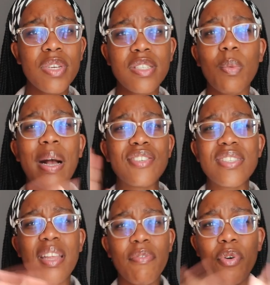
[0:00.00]
reason why I
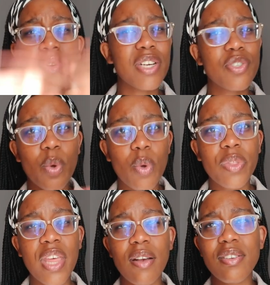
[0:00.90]
just never rush the whole
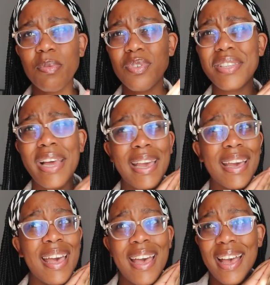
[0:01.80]
thing, because I'm just
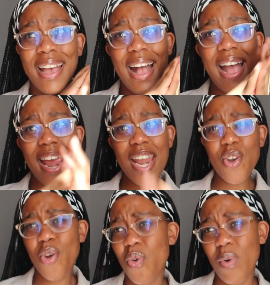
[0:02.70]
like,
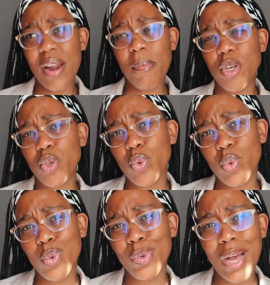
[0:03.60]
I know what I'm gonna
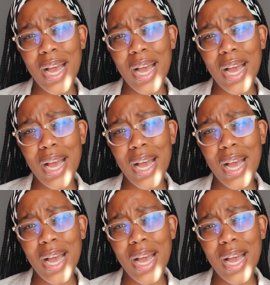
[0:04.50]
do.